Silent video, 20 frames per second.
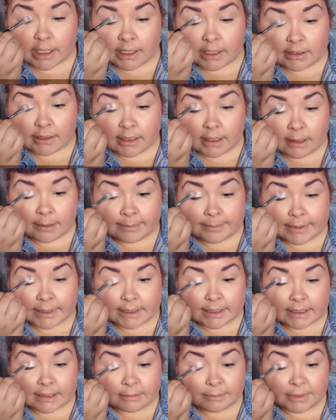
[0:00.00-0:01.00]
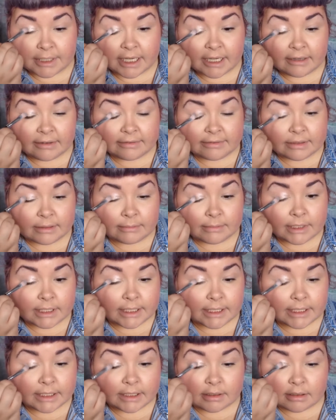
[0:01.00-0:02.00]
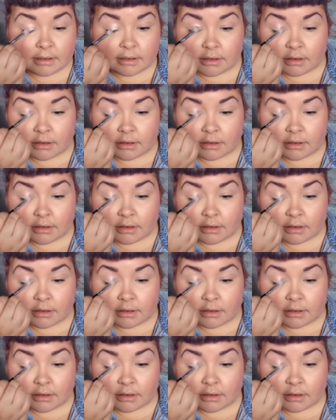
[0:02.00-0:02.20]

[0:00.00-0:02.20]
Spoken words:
and up into the brow from there.